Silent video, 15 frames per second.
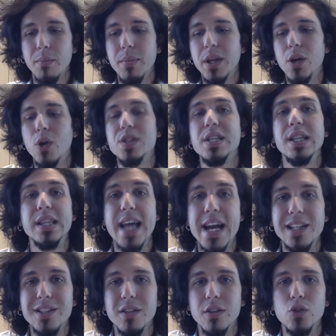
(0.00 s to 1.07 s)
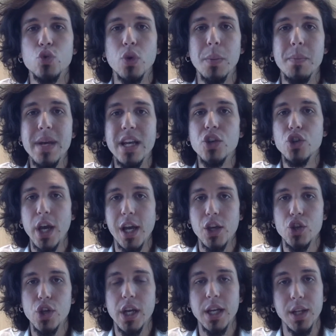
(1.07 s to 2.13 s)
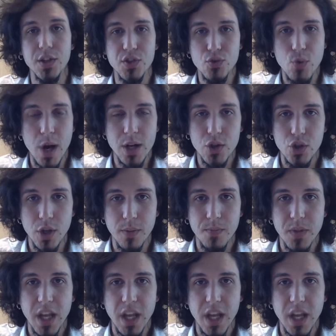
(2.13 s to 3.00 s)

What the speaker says: Because it led to a big change in its strategy.